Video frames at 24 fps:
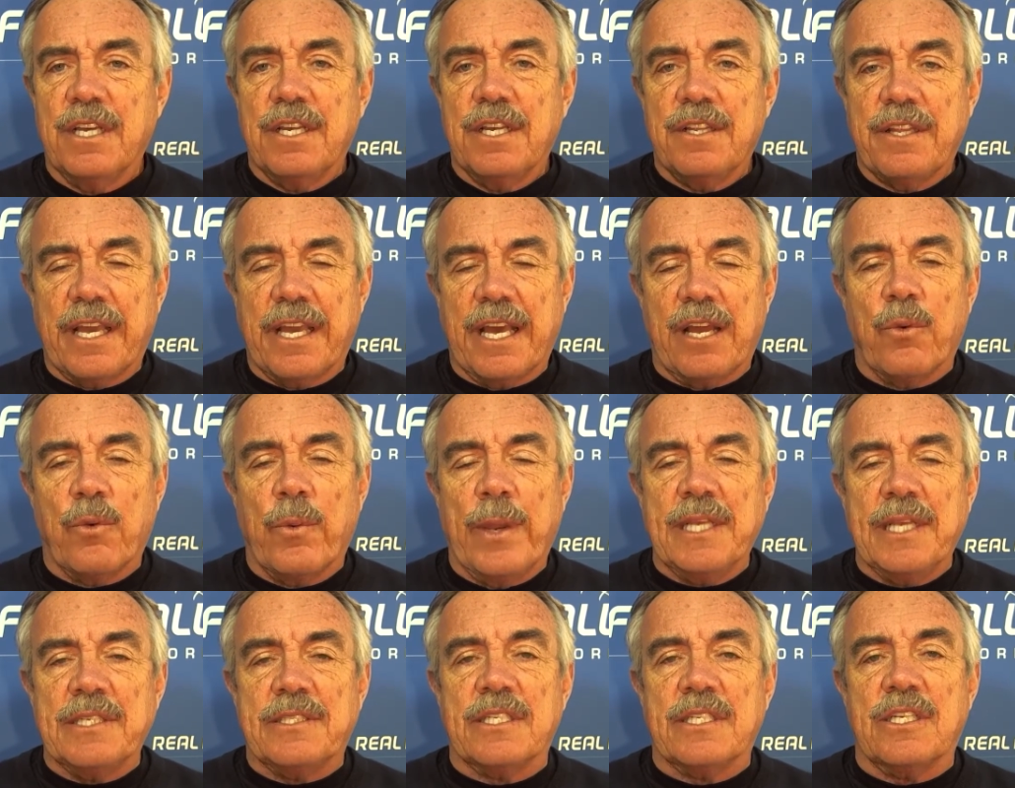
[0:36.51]
They got a
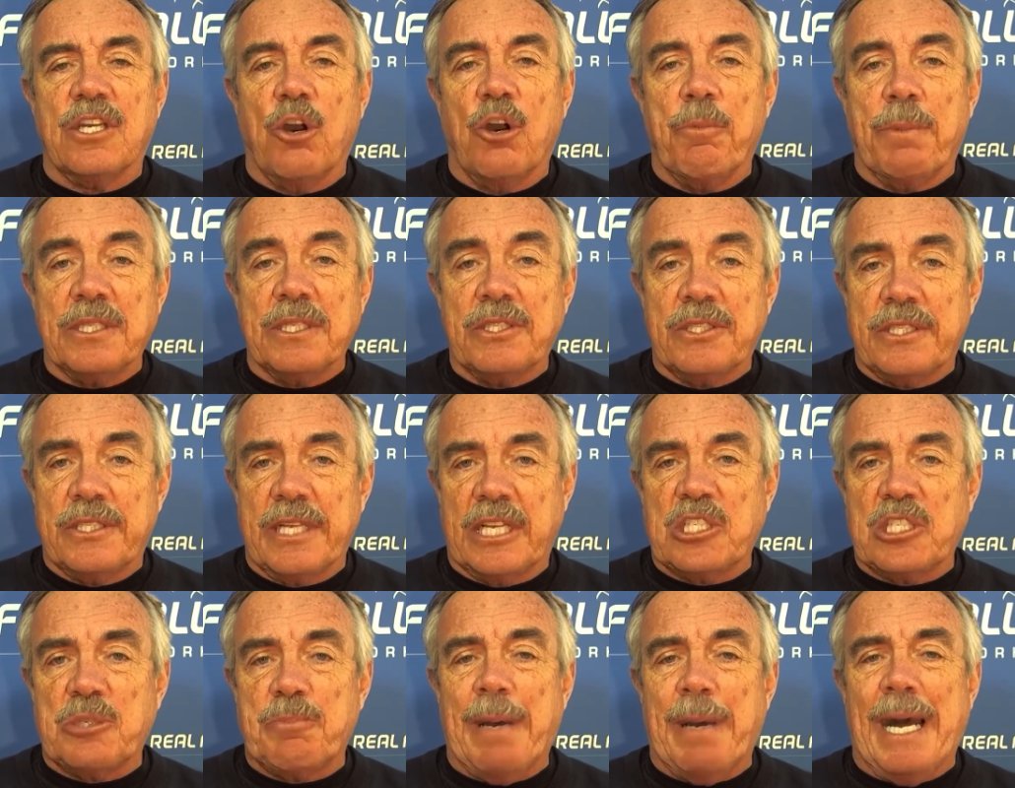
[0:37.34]
ways to go, but
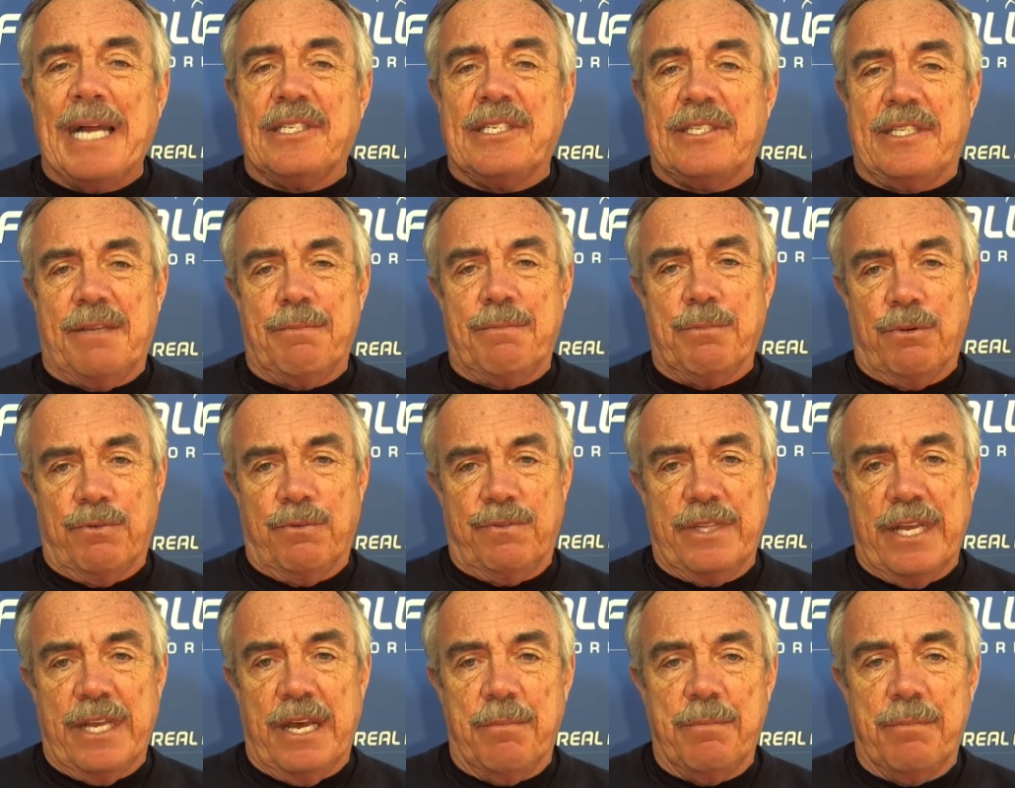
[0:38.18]
6 spots they
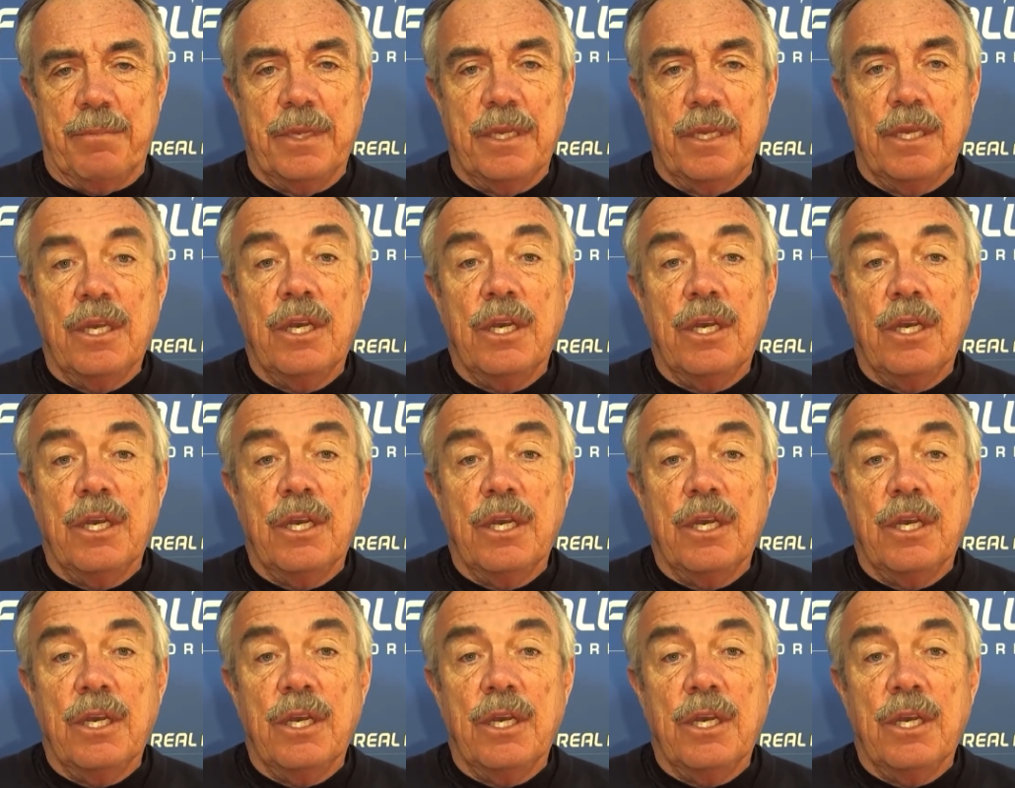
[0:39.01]
moved up.